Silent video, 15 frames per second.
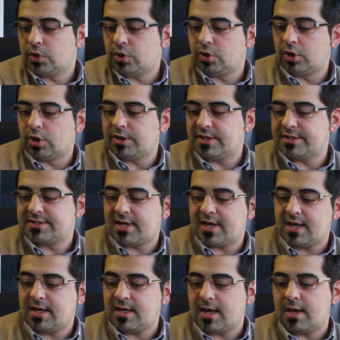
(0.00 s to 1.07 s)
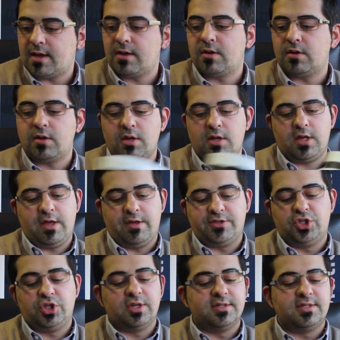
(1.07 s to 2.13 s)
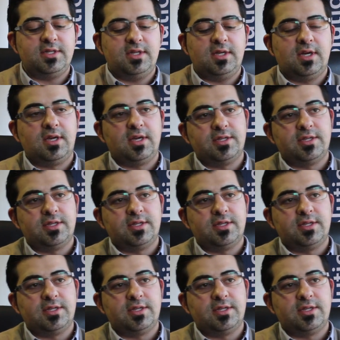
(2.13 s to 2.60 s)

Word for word: You know, there's a, as you can see here,